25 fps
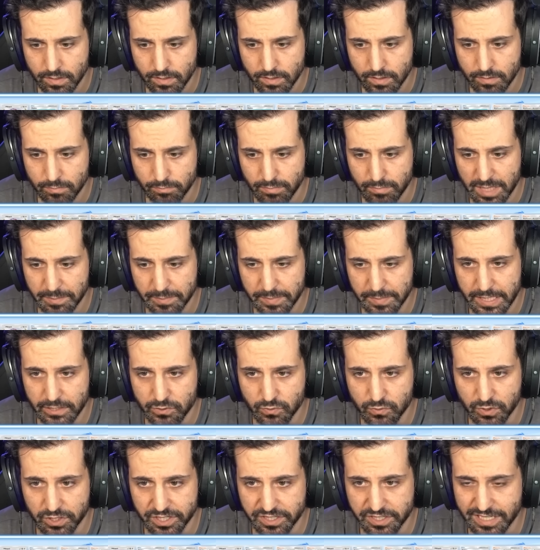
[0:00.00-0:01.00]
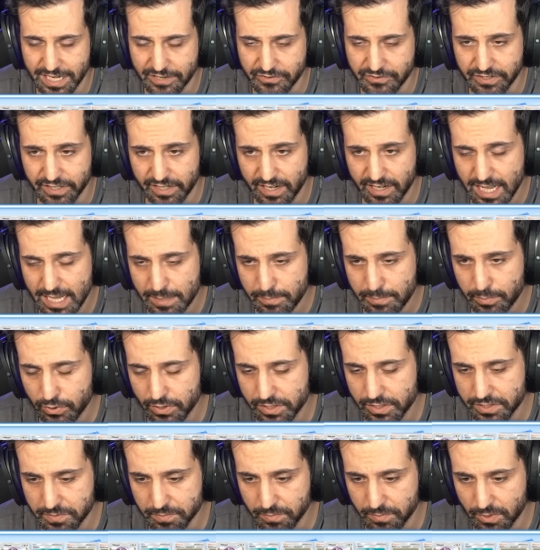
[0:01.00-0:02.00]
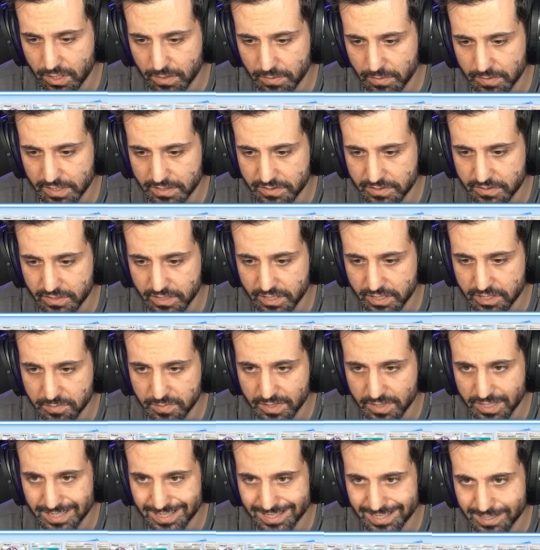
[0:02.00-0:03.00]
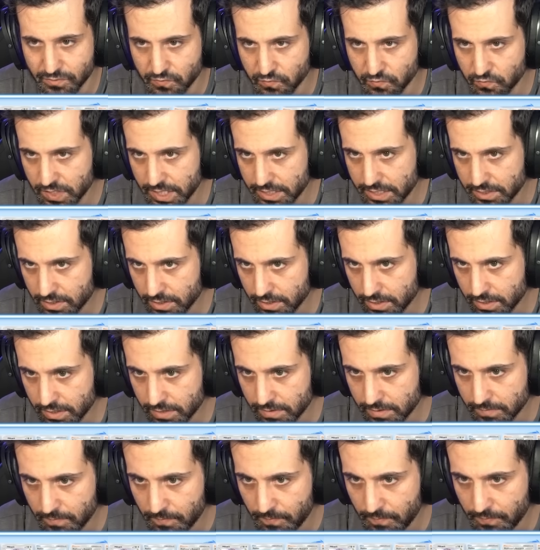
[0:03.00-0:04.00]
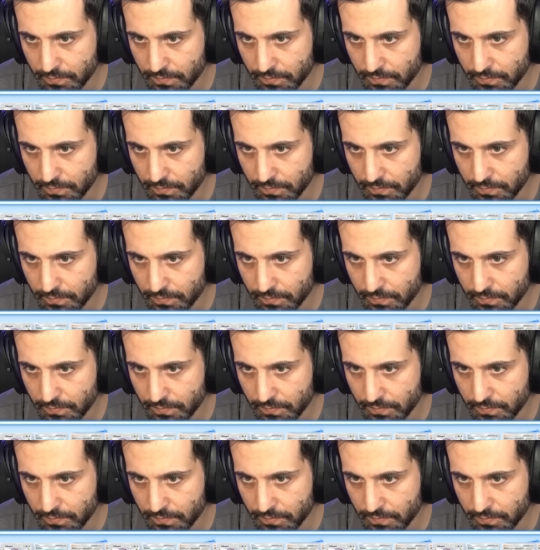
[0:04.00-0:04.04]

My biggest worry is actually not Poison Barb, thanks to Guzma. It's Red Card.